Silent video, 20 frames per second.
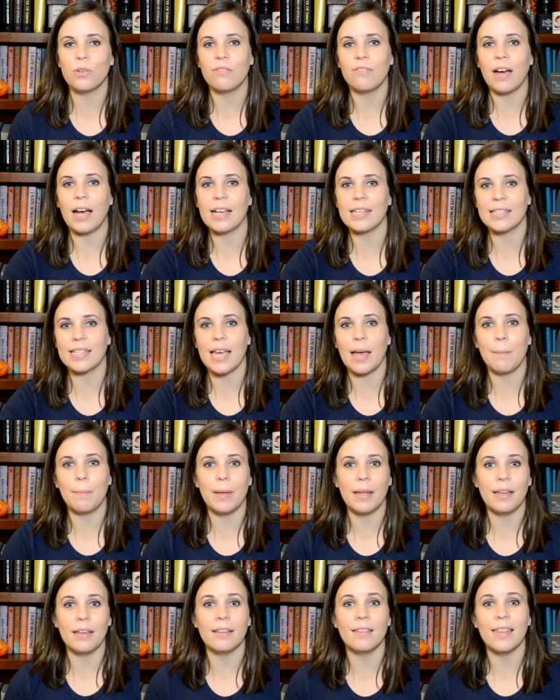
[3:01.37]
revise that
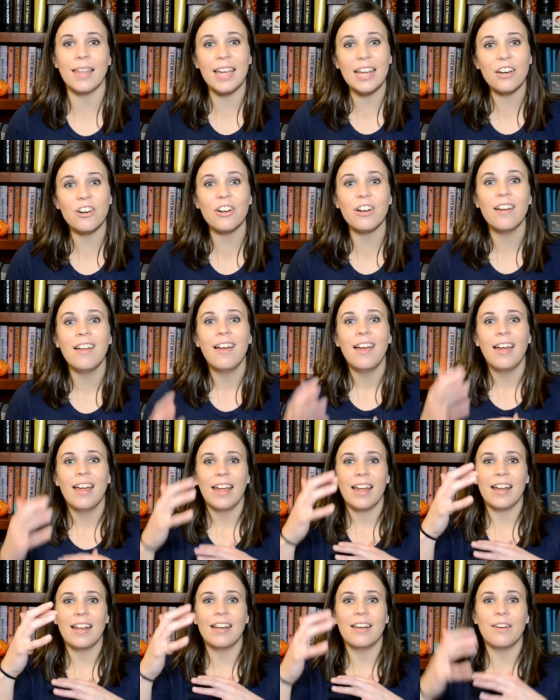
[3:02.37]
bit later
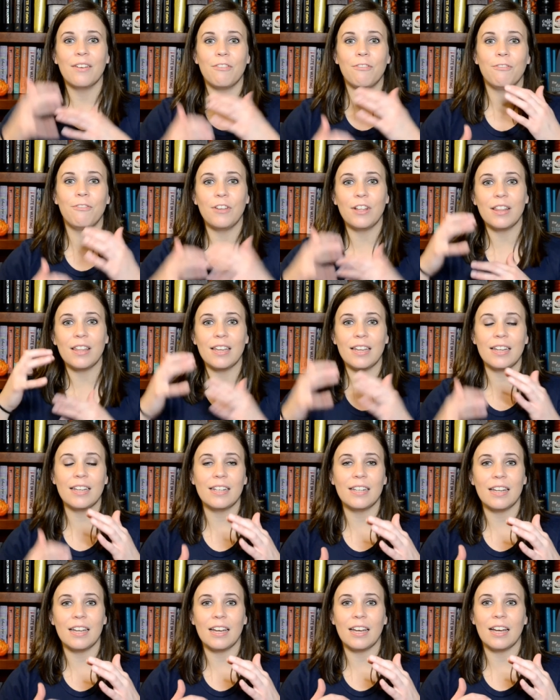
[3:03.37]
and fill
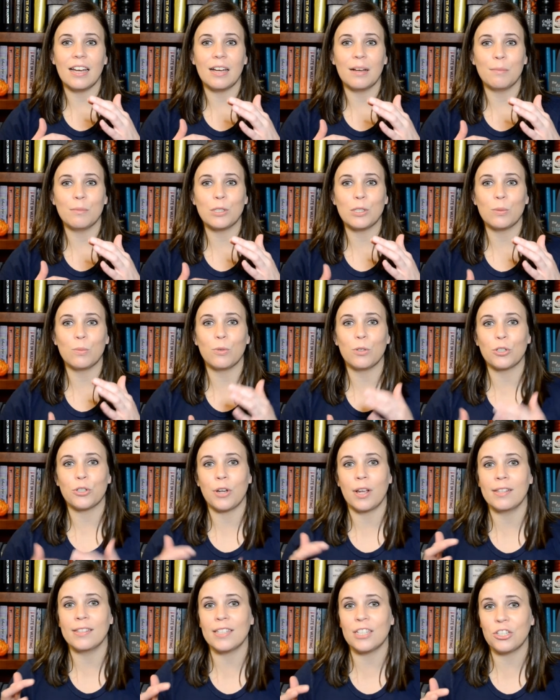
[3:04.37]
in um, some more
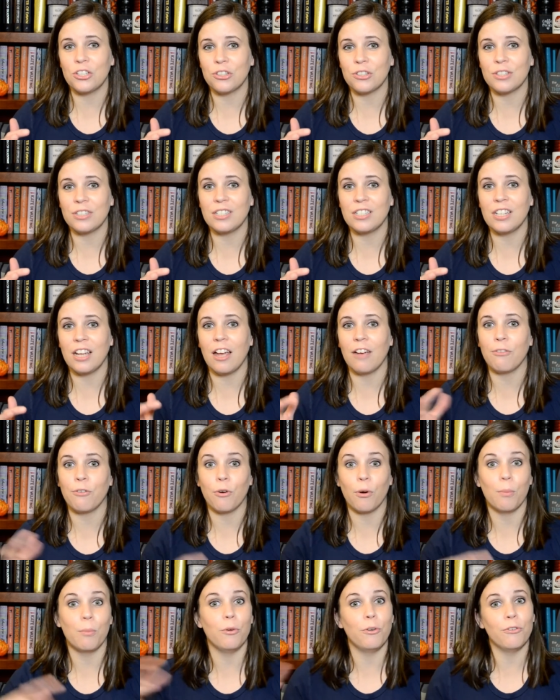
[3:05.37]
transitional stuff
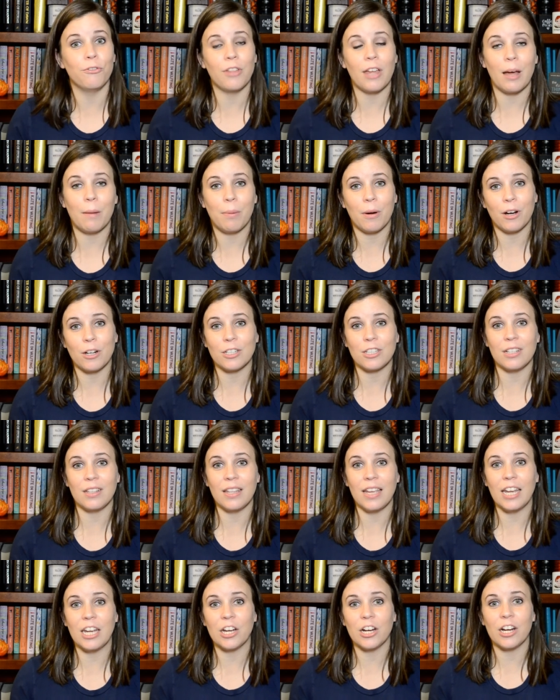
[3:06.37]
or move that part to
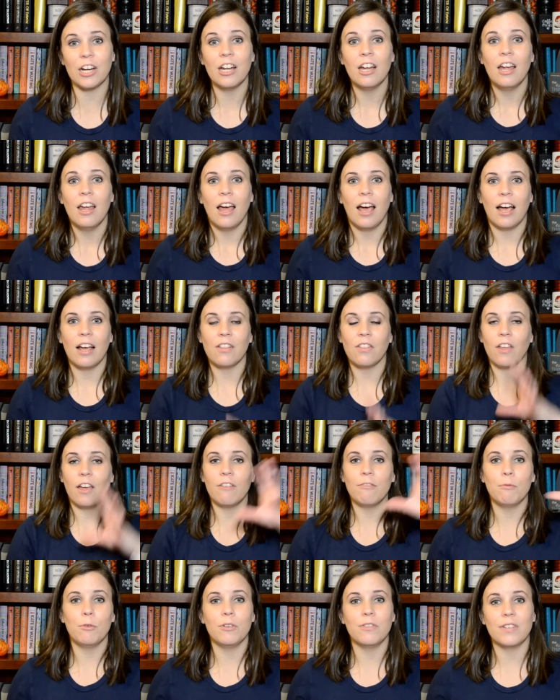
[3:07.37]
later. I
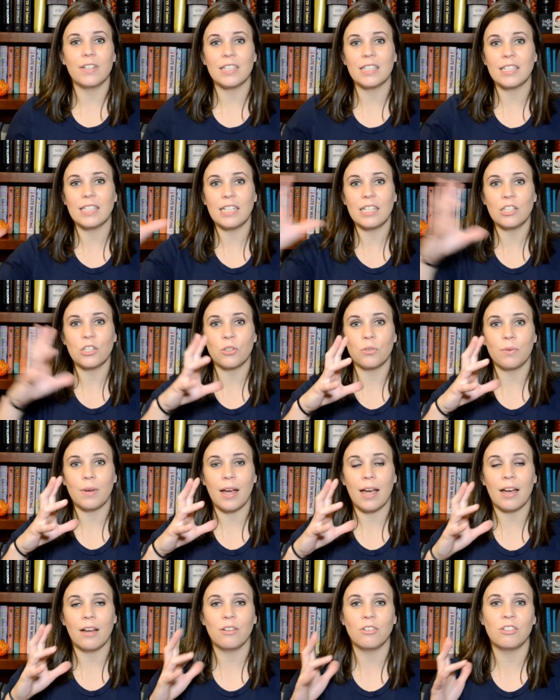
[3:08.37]
love moving scenes
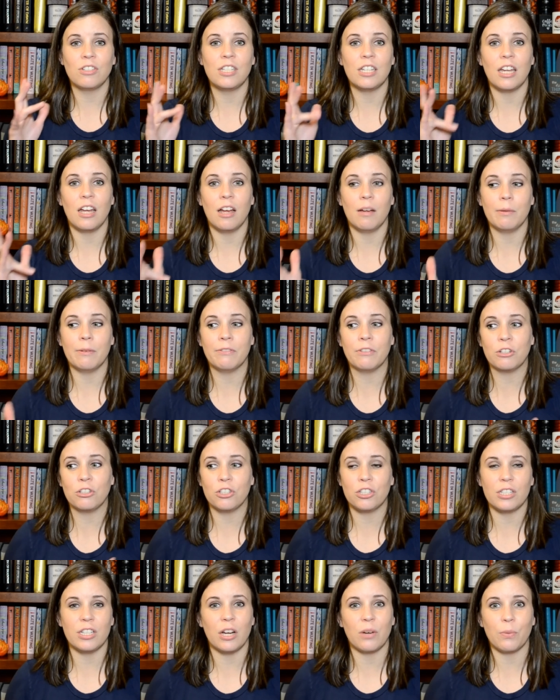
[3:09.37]
around um, if they're
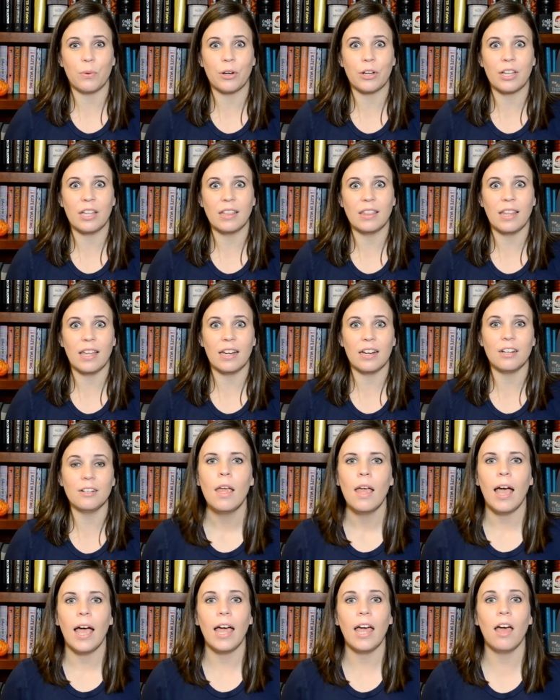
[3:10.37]
just not working there.
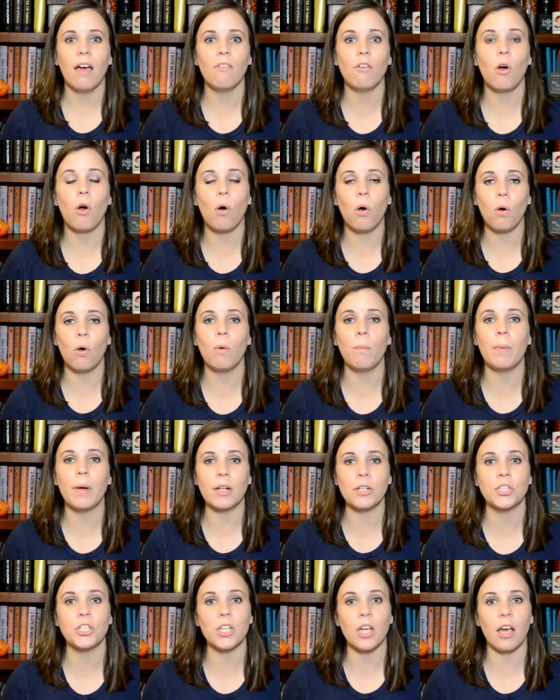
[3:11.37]
I have a whole
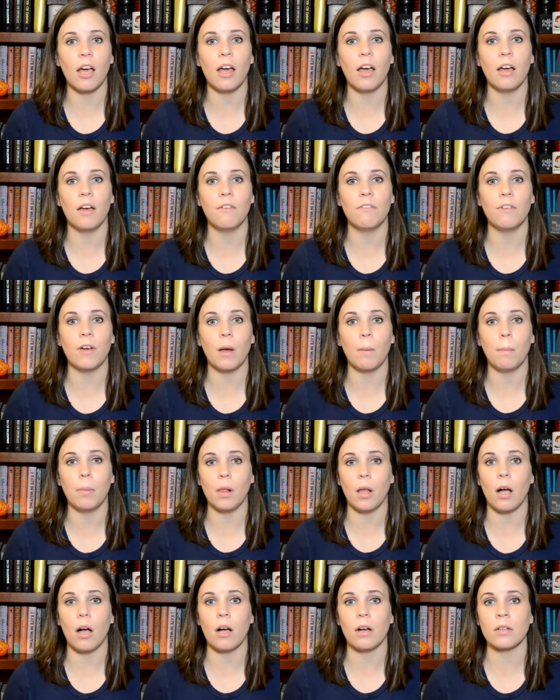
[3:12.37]
bunch of
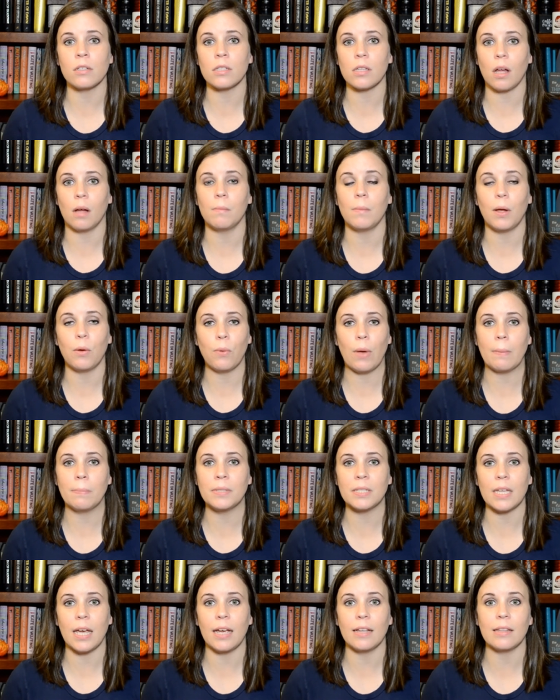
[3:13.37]
blogs on my
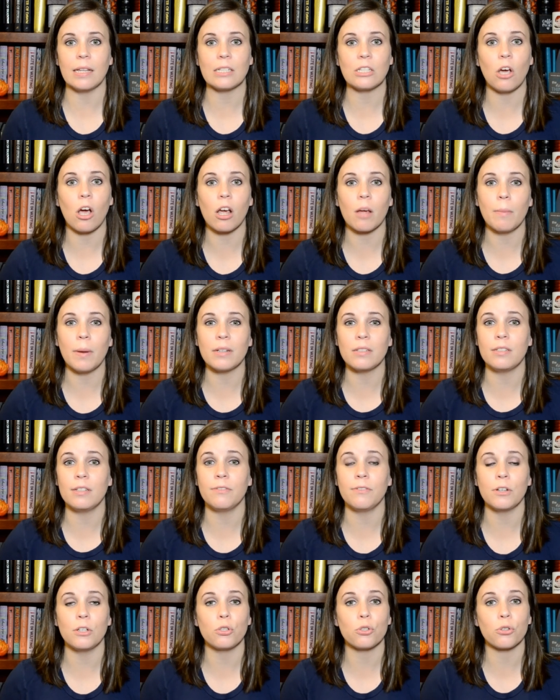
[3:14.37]
website that talk about
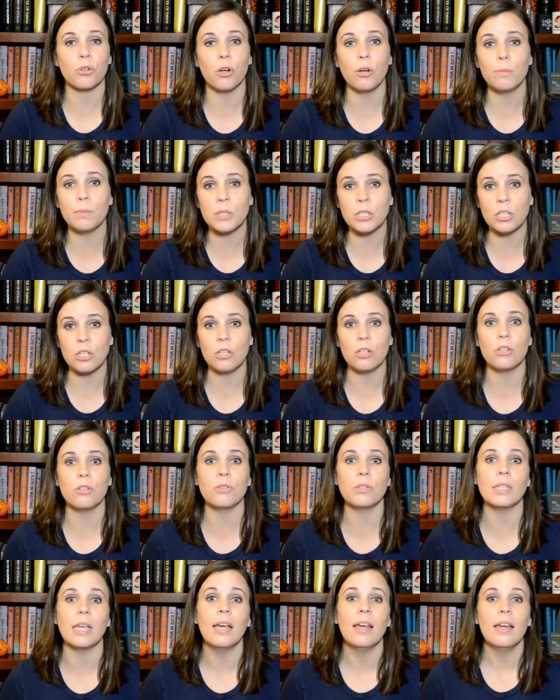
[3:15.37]
different tropes to
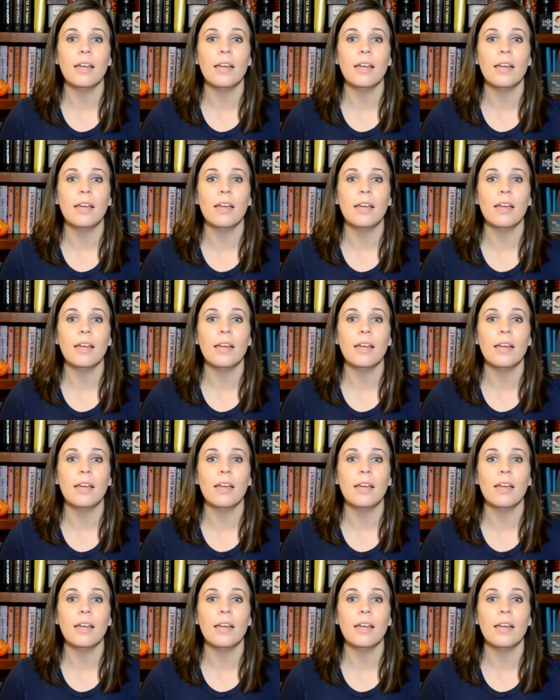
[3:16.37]
use,